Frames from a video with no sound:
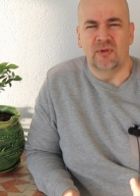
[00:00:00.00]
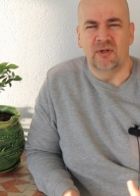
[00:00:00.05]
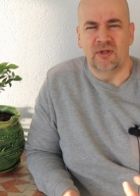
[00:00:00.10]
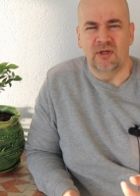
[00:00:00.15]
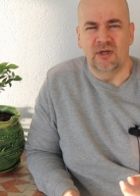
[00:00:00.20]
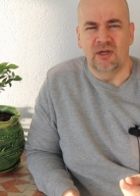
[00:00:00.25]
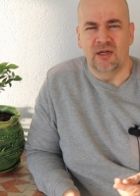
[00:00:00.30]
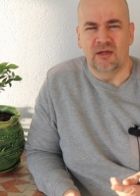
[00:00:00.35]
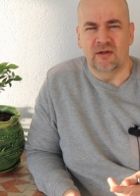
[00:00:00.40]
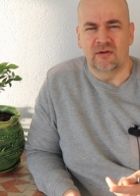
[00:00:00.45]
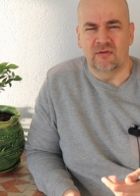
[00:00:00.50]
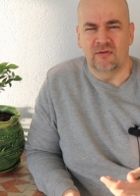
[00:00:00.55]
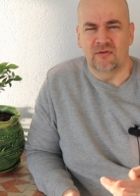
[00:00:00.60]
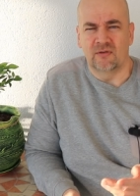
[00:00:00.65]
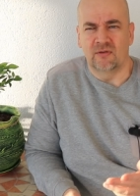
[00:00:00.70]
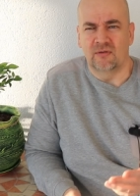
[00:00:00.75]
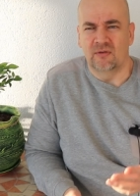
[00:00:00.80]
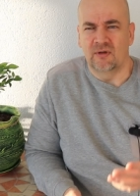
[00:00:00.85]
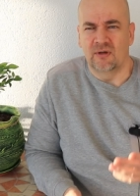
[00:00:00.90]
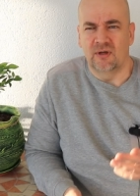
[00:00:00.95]

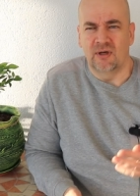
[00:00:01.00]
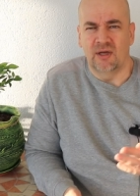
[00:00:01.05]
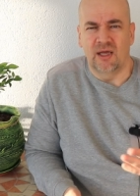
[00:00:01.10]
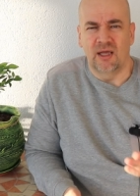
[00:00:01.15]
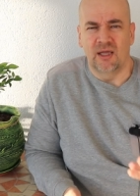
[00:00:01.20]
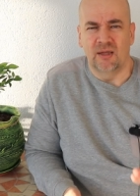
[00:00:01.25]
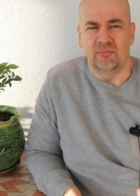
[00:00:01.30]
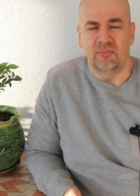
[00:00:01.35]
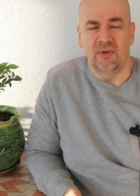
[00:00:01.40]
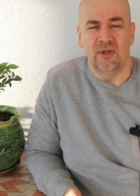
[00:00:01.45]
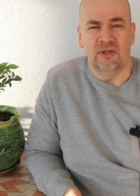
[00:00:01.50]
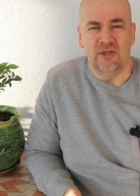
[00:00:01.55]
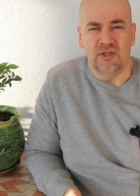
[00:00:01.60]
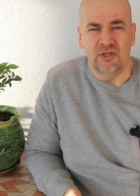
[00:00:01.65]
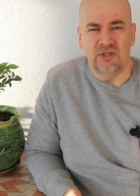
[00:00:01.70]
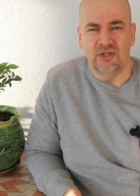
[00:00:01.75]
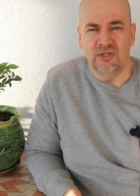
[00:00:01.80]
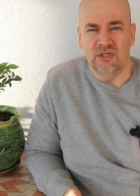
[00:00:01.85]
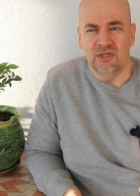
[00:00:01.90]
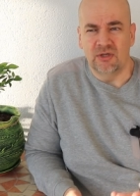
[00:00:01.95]
materials uh, like
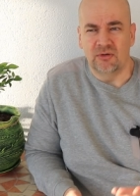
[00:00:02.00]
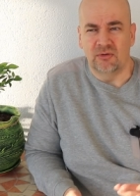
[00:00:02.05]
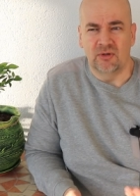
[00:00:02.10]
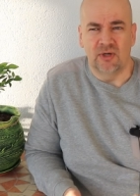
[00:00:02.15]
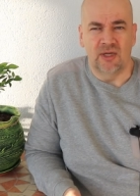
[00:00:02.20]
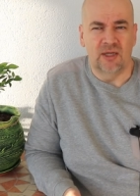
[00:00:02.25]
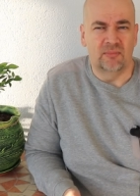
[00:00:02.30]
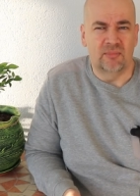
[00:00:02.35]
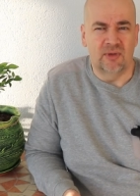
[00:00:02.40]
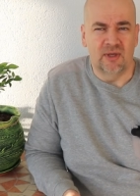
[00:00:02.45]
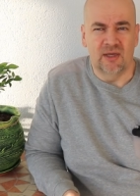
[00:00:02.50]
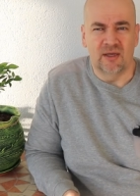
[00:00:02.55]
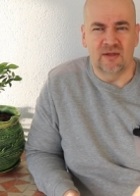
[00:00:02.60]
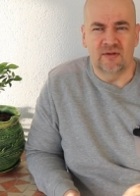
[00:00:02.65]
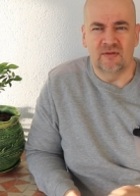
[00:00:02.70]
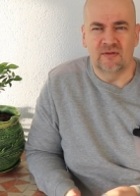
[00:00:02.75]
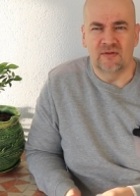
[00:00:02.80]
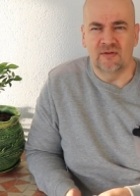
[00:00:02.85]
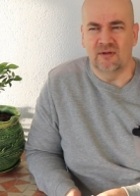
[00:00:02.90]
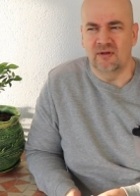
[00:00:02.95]
PETG or
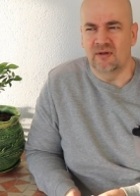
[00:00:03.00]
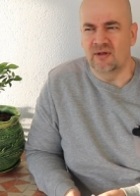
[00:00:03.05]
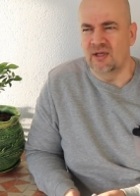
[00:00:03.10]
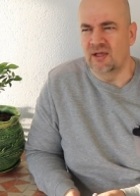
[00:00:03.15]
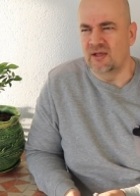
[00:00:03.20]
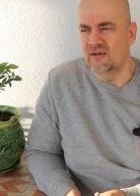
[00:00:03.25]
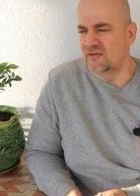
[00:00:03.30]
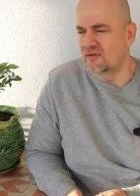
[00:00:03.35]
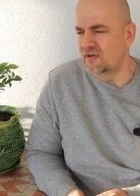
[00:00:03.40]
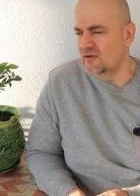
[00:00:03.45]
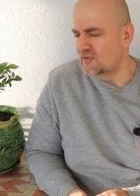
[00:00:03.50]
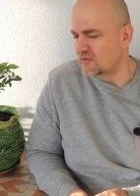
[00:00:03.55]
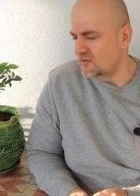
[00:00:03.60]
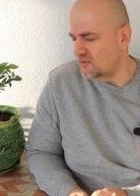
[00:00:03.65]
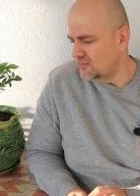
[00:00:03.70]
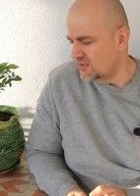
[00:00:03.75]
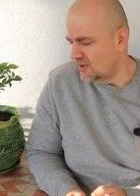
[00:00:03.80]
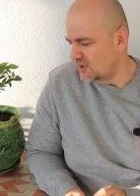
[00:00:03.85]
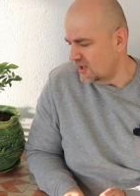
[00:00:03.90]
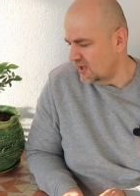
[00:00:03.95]
ABS, uh, ASC or
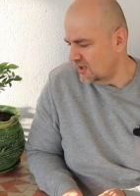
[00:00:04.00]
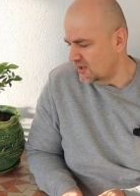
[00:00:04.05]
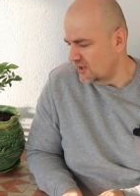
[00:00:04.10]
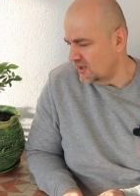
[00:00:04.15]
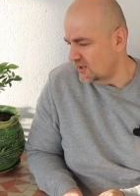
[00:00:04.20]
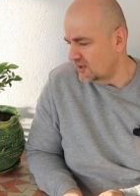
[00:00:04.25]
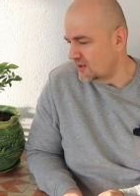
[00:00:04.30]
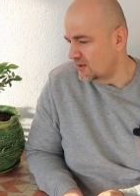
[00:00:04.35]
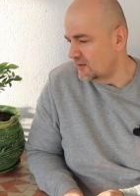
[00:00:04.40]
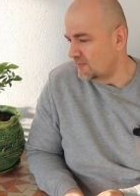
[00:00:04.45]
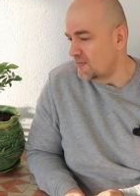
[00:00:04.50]
something like that.